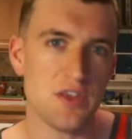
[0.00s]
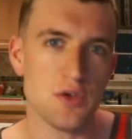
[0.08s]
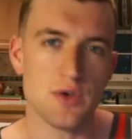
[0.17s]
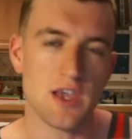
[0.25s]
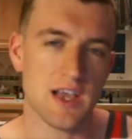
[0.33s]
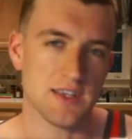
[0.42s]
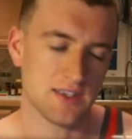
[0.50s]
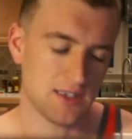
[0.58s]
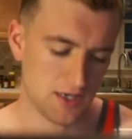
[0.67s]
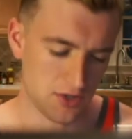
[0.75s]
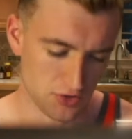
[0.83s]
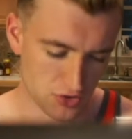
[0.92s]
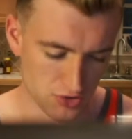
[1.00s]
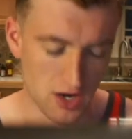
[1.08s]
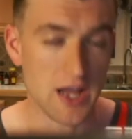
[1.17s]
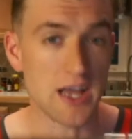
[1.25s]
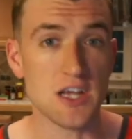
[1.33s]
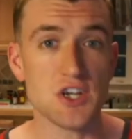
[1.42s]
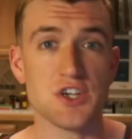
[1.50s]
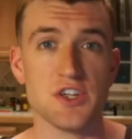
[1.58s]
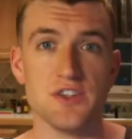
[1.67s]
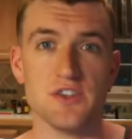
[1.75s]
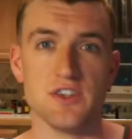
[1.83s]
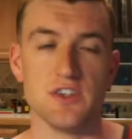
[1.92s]
that you can't see your
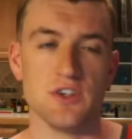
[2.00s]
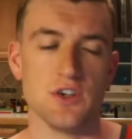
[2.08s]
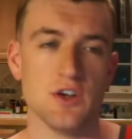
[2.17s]
striations and